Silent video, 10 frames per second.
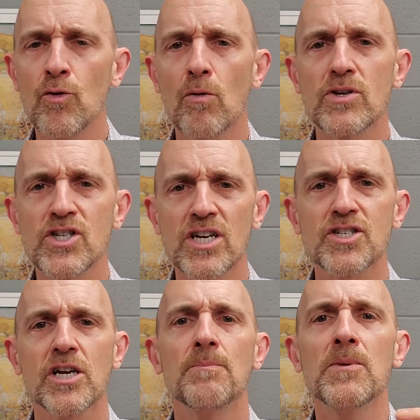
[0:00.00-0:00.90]
don't
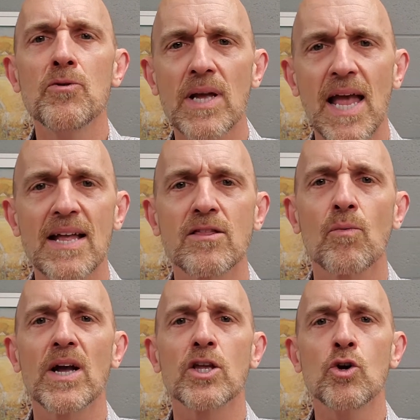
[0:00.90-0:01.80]
just communicate the
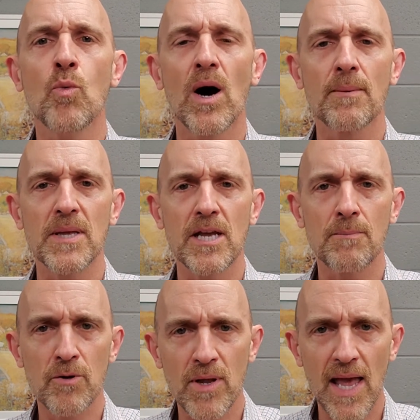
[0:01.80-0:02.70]
way you want to be
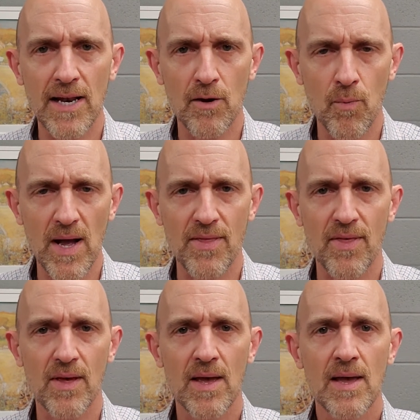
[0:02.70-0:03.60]
communicated with.